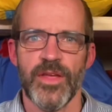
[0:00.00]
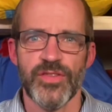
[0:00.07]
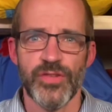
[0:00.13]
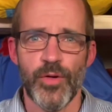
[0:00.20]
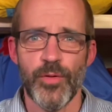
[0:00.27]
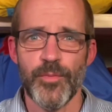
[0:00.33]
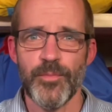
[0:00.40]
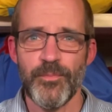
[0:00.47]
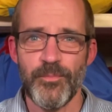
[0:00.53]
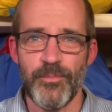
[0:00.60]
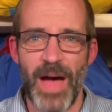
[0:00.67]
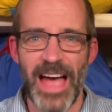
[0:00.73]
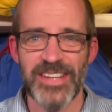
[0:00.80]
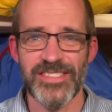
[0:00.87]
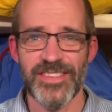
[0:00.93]
So
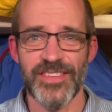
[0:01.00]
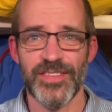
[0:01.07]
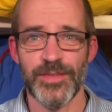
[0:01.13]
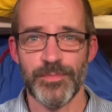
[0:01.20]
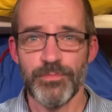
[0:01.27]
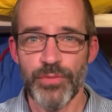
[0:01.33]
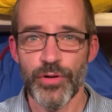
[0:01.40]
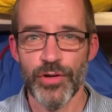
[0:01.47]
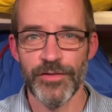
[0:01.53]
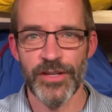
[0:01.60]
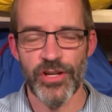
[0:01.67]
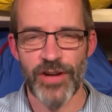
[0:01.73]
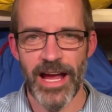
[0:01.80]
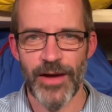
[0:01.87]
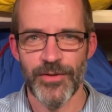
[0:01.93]
back to this Proving
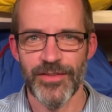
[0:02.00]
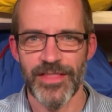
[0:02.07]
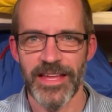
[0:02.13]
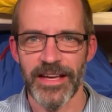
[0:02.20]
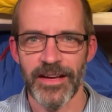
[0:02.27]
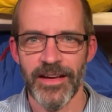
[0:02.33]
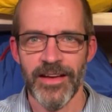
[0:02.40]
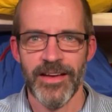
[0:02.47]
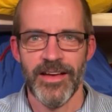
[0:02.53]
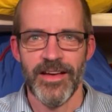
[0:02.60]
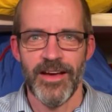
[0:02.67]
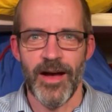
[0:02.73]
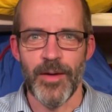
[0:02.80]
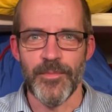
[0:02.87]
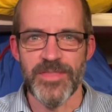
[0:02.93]
Ground thing.
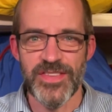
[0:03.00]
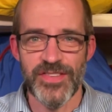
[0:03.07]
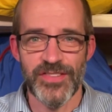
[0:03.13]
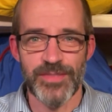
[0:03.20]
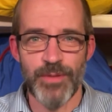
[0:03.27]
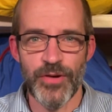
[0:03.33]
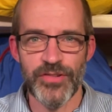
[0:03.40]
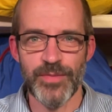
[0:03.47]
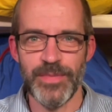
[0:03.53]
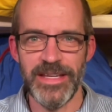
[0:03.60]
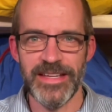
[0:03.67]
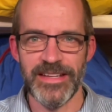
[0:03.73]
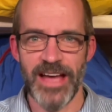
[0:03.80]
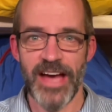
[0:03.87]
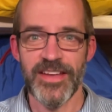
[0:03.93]
This is supposed to
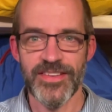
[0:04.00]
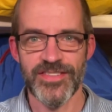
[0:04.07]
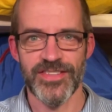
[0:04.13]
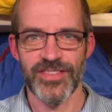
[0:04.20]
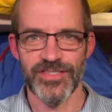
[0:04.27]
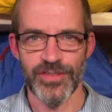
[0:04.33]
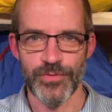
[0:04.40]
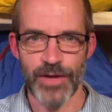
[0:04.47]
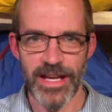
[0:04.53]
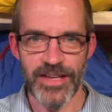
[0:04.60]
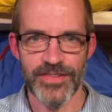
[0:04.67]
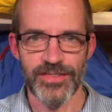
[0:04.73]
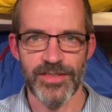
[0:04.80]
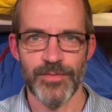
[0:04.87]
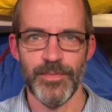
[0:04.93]
be an unassisted
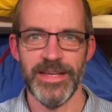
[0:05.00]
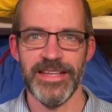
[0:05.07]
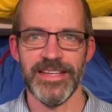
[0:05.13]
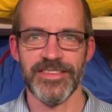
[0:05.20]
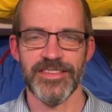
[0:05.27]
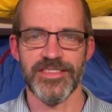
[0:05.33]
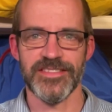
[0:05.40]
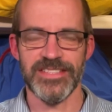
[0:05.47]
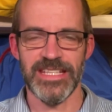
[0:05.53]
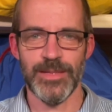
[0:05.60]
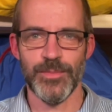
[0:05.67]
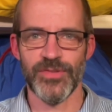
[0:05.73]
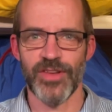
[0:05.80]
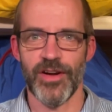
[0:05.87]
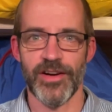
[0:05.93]
race, meaning that the
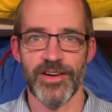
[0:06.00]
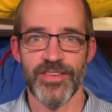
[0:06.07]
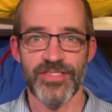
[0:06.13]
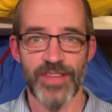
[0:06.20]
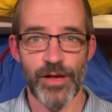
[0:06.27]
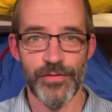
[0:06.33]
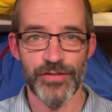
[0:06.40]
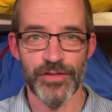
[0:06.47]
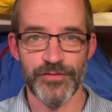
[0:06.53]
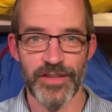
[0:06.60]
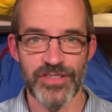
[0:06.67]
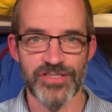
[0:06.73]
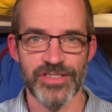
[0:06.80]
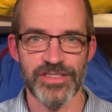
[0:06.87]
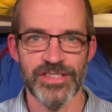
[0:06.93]
teams are
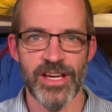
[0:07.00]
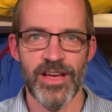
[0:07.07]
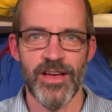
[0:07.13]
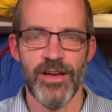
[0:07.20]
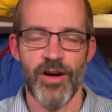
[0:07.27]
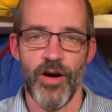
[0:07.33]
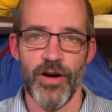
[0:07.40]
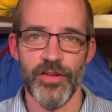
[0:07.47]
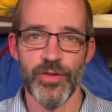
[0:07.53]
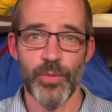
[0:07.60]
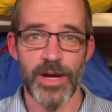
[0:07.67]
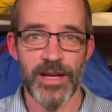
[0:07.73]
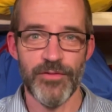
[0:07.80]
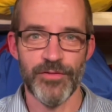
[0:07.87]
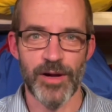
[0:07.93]
self-sufficient all the
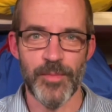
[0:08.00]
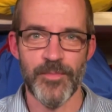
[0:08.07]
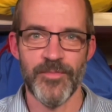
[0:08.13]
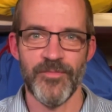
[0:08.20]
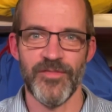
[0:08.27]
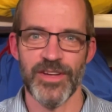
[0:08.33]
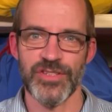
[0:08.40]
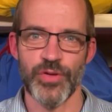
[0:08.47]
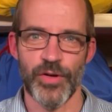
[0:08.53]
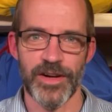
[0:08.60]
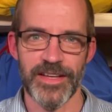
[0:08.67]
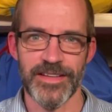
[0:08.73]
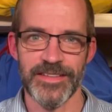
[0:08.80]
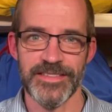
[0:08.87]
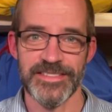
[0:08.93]
way from
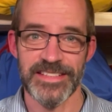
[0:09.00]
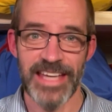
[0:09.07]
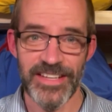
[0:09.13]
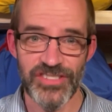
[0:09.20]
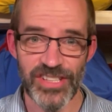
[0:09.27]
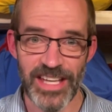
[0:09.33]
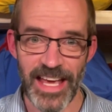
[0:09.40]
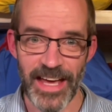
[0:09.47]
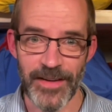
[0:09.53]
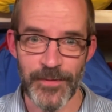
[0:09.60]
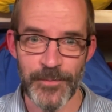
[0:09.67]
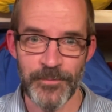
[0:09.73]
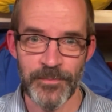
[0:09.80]
Victoria to Ketchikan.